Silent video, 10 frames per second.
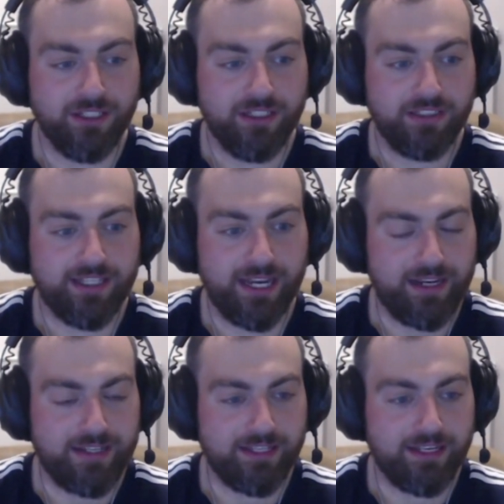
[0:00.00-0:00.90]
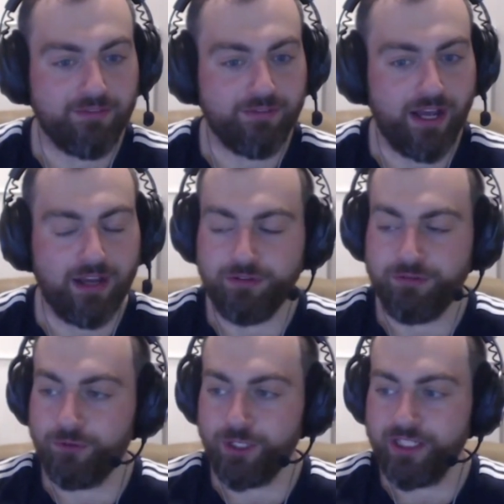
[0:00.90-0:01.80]
Saturday, Sunday Arvo
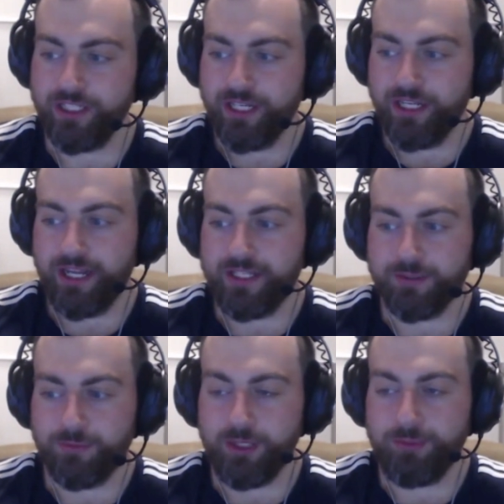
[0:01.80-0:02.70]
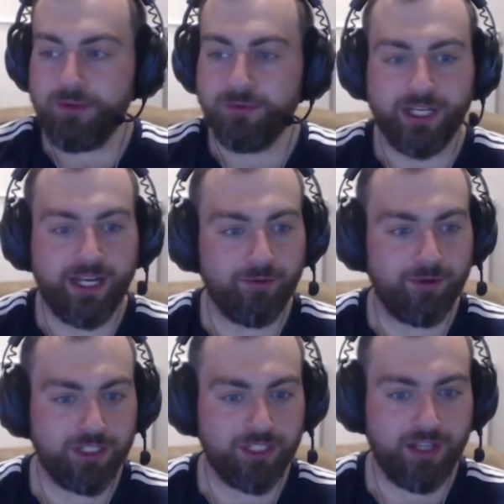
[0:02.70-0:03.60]
footy. It's a way people connect with
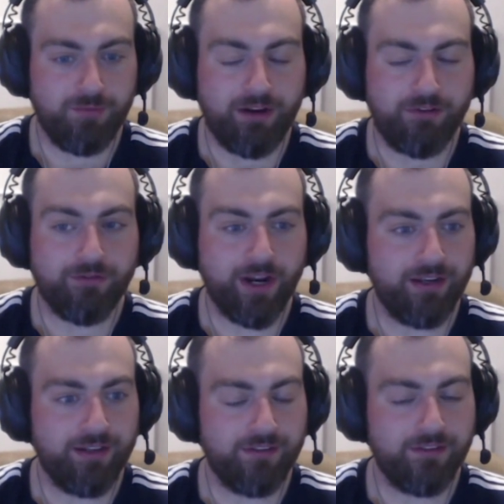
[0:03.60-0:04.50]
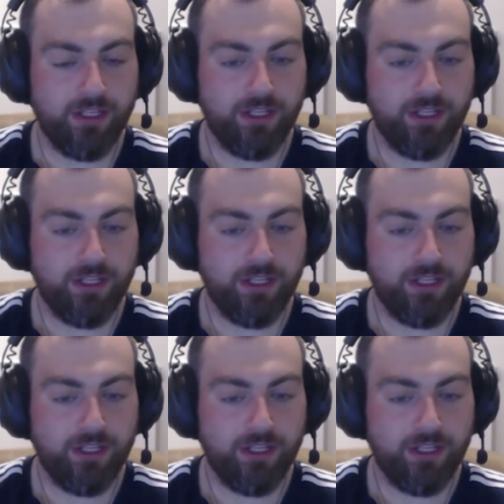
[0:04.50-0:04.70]
each other, make friends,